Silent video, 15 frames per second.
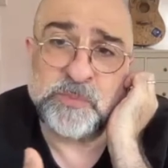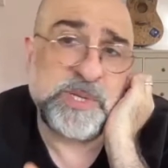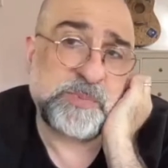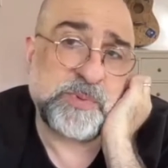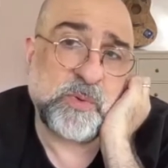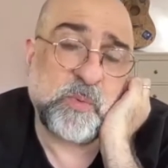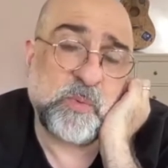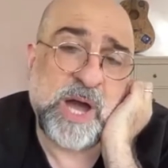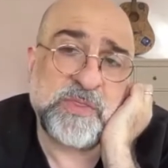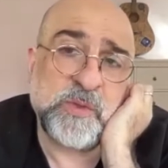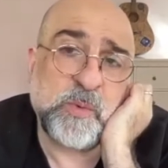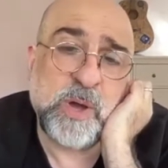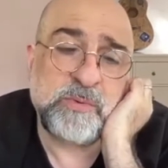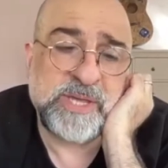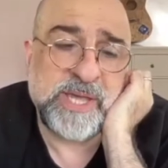people either
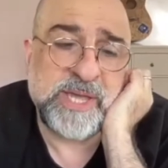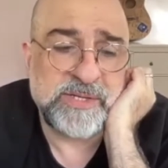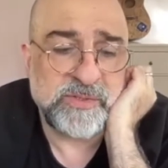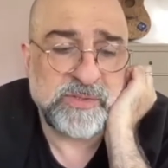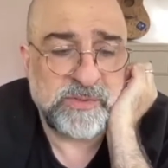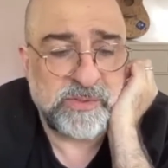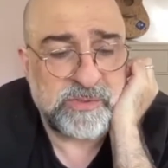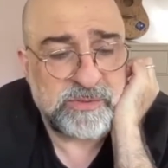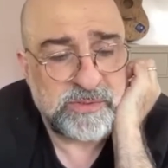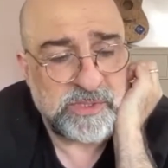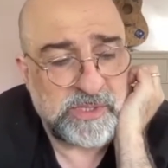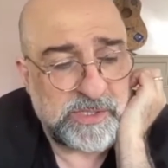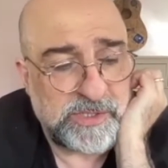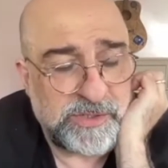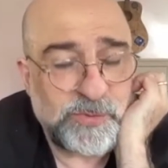won't get or
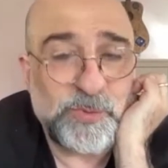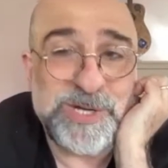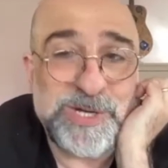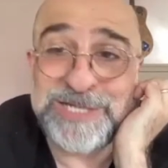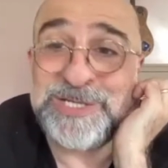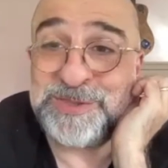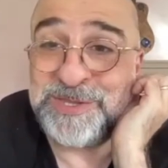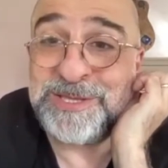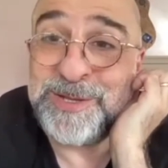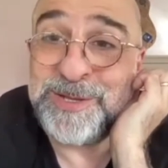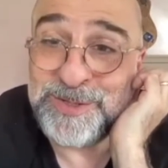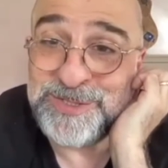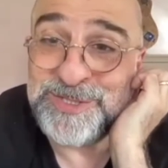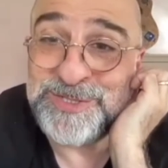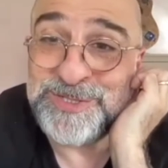would actually think
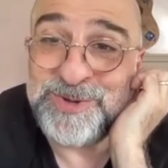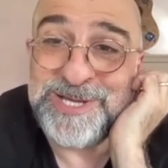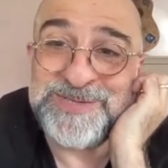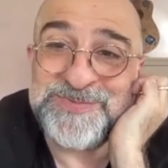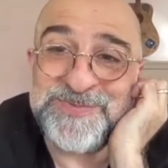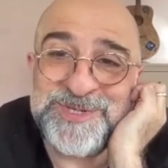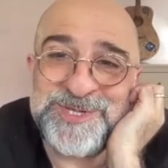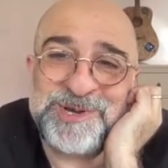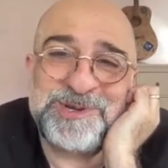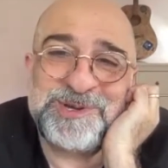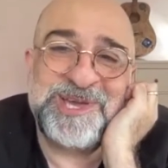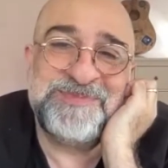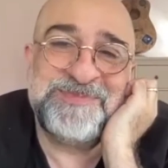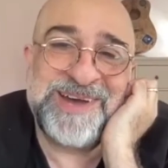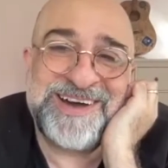they're a disgrace for
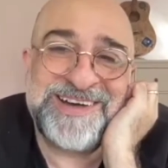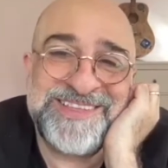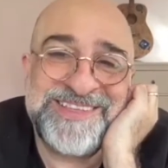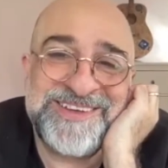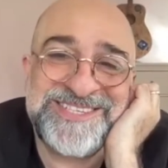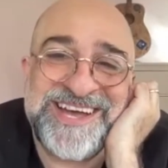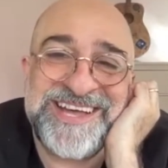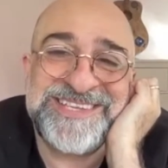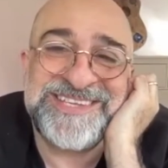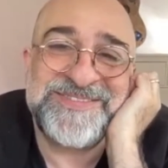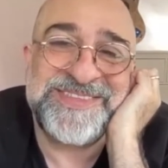joking about those kinds of